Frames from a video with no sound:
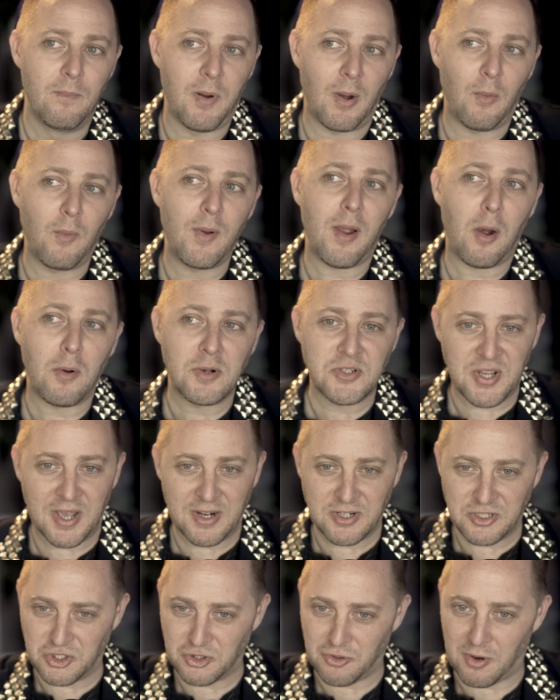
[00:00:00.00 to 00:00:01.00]
but we always
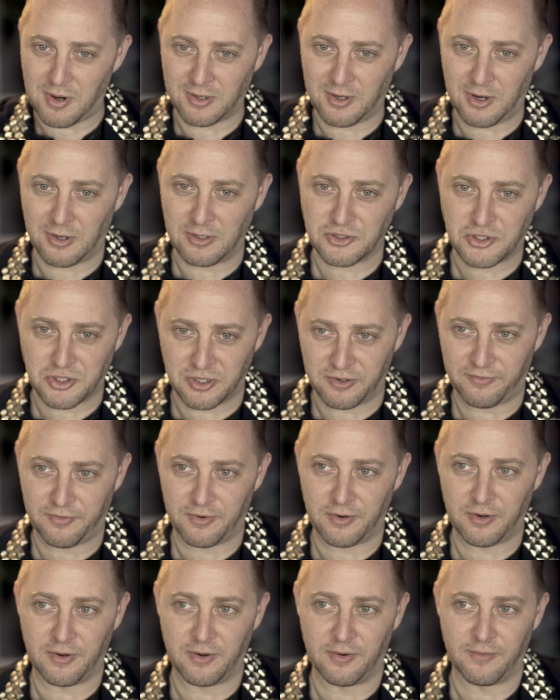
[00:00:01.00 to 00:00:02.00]
had a strong culture
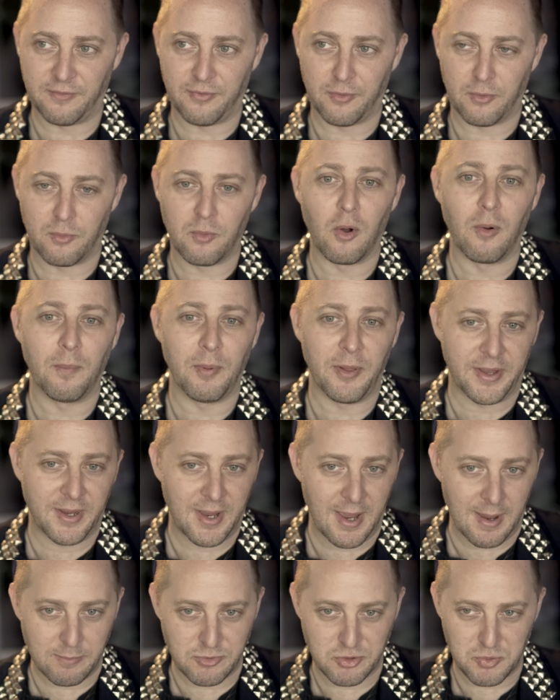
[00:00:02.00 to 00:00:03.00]
for, for role play
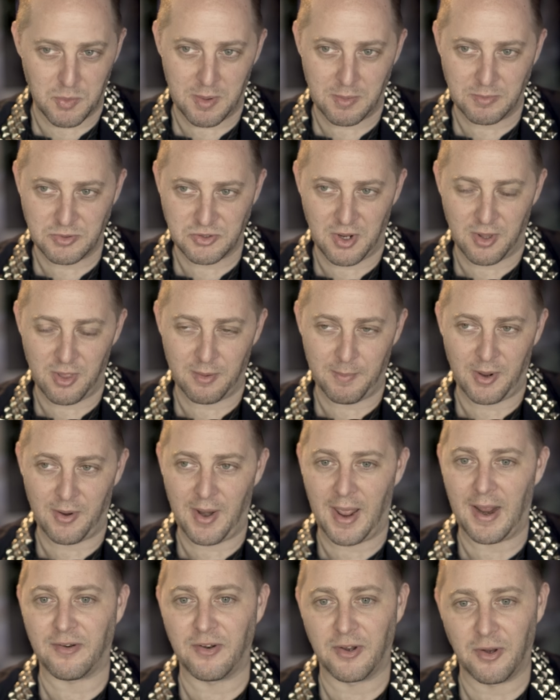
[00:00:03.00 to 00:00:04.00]
games where it was all
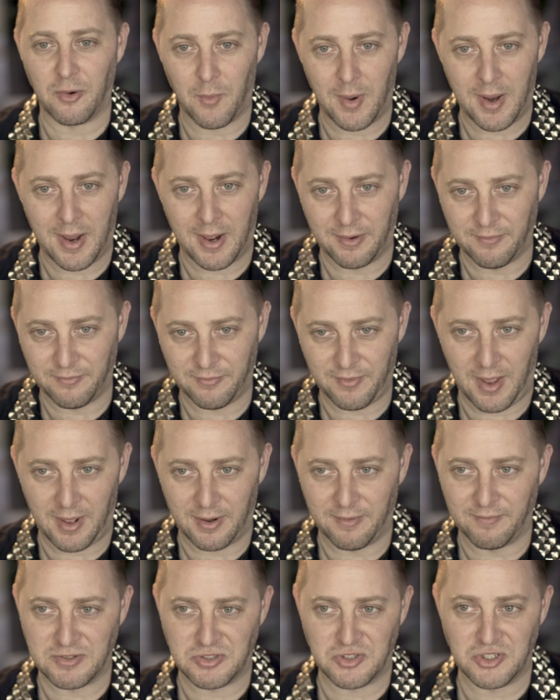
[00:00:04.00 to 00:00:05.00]
about acting your way out of
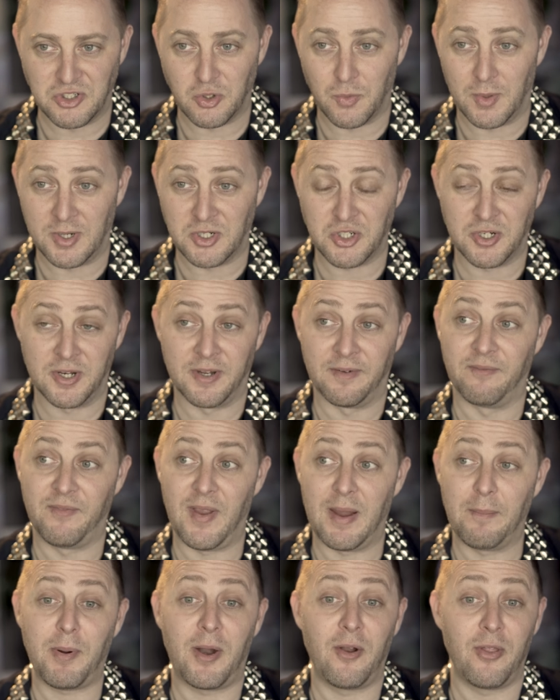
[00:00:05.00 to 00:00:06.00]
out of a situation. And
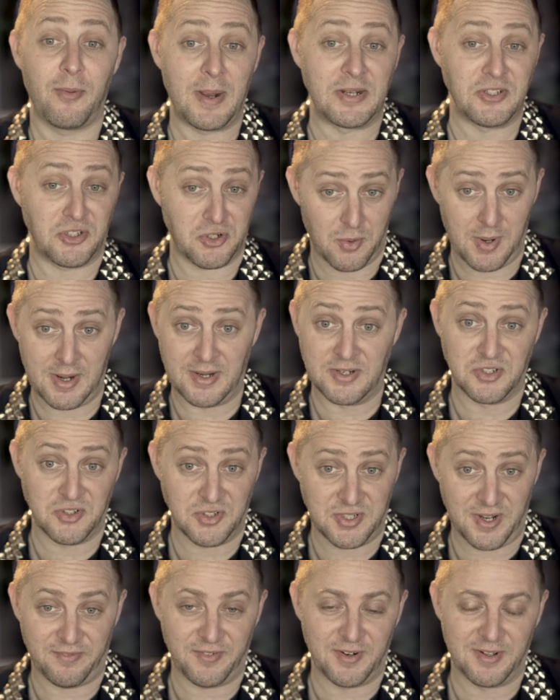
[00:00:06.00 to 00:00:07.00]
Vampire the Masquerade
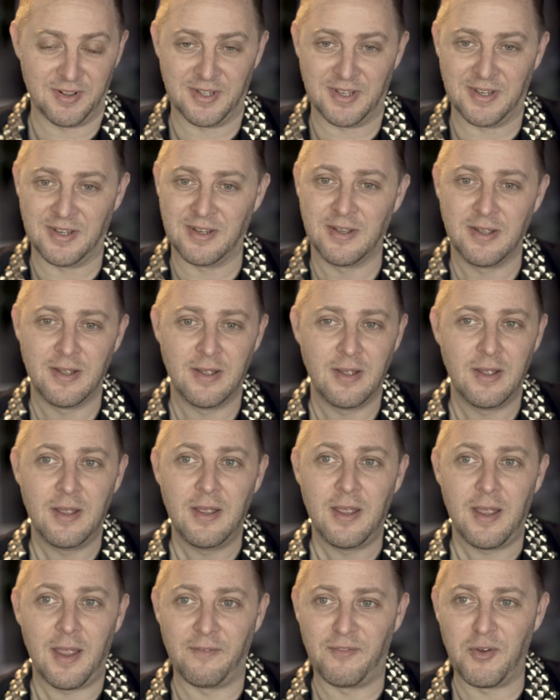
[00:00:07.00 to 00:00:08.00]
is definitely,
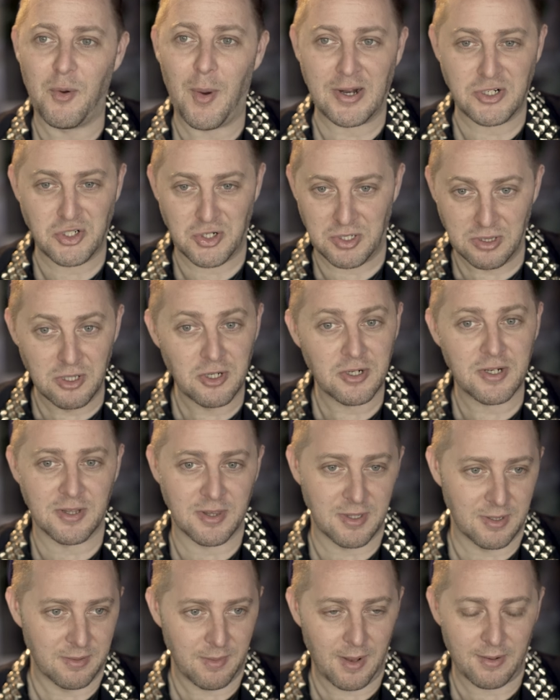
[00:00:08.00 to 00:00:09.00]
if you actually look
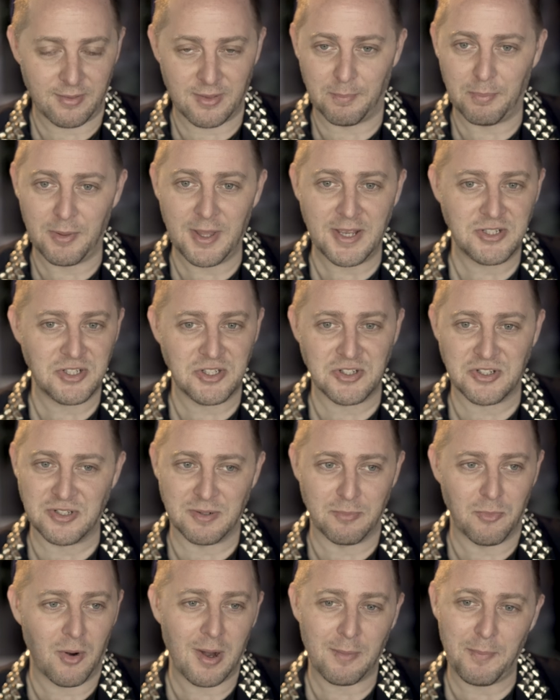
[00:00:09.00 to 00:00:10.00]
at the at the play
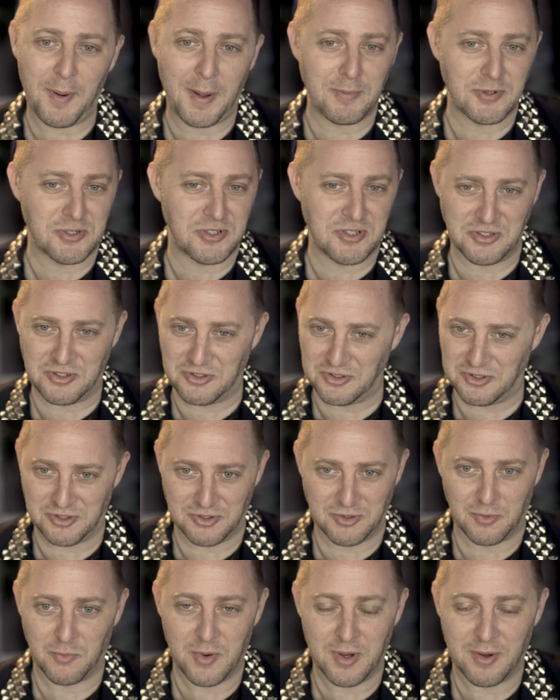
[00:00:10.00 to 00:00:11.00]
system, rock paper scissors
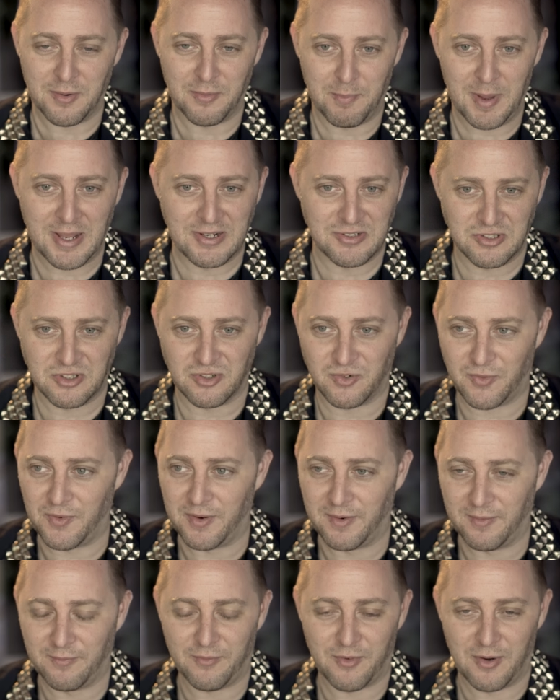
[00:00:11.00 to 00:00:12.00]
is a weird basis
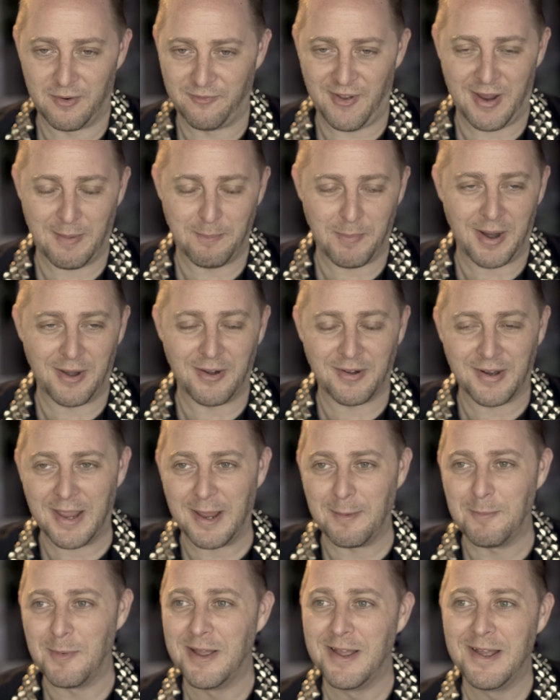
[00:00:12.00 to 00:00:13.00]
for a for a vampire
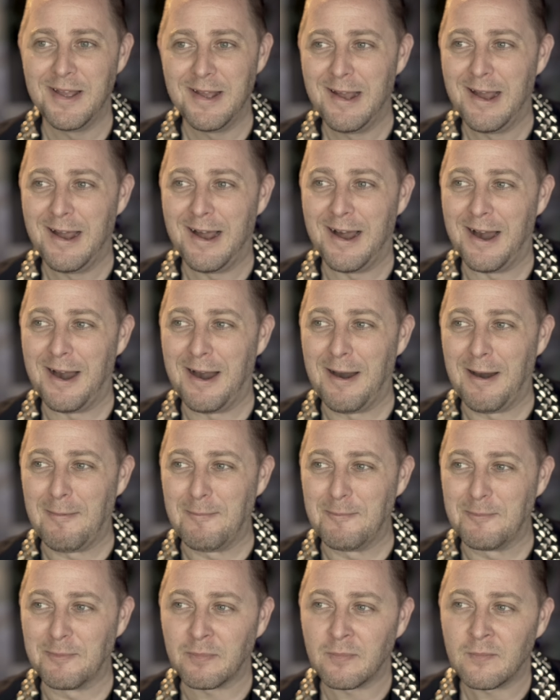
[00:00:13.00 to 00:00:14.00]
game,
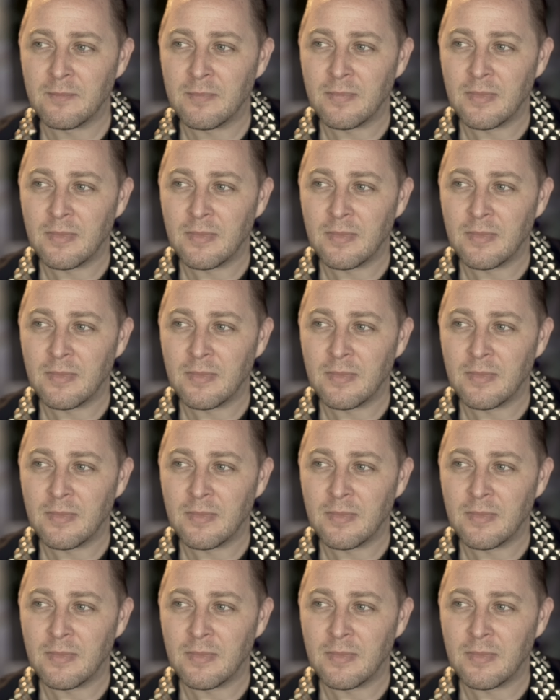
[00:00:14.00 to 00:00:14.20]
um,